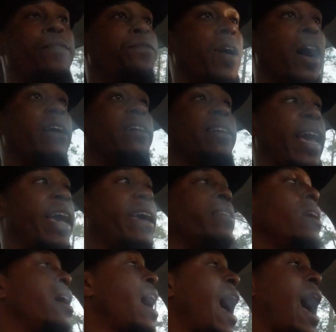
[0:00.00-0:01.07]
Fuck that.
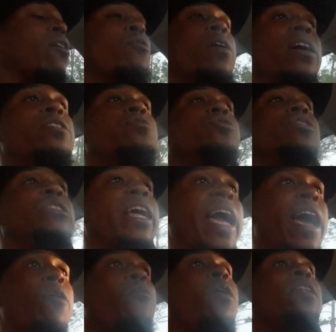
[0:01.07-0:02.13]
I don't
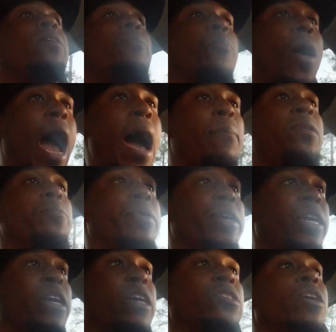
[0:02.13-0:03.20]
understand what the problem
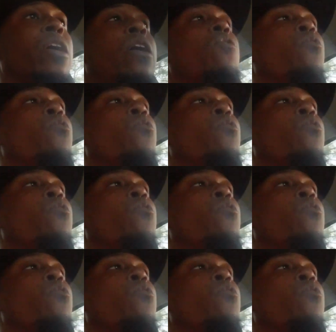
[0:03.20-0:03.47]
is